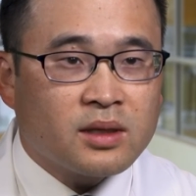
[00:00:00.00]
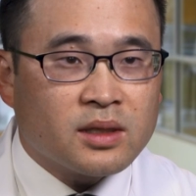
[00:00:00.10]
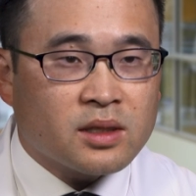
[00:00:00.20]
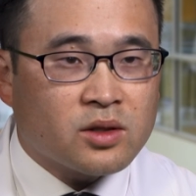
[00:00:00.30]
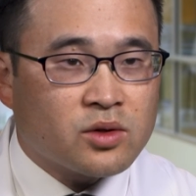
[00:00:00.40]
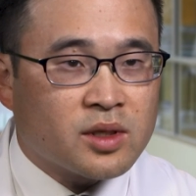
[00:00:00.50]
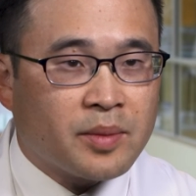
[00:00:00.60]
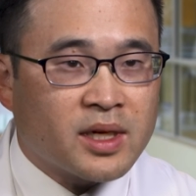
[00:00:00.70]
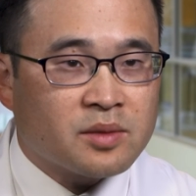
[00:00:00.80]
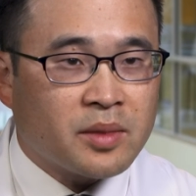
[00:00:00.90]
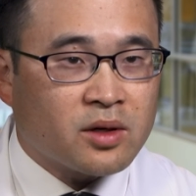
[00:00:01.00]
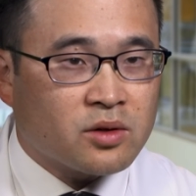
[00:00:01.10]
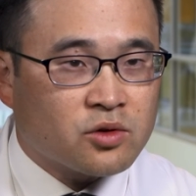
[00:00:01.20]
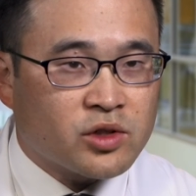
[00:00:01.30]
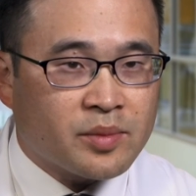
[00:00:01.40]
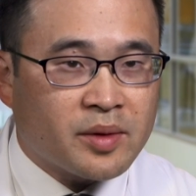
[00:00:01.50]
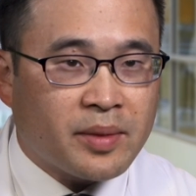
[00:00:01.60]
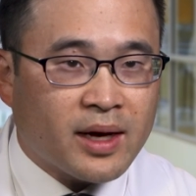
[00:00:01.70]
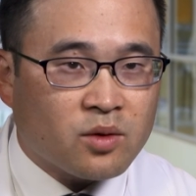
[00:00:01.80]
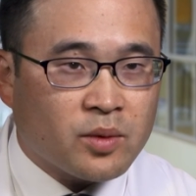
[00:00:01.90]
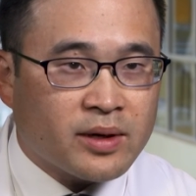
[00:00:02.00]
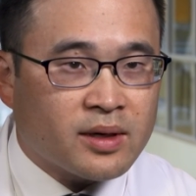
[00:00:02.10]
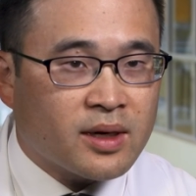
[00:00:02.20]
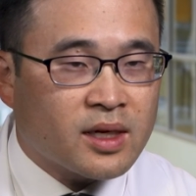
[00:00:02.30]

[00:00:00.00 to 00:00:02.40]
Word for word: This includes the best medical treatment pathway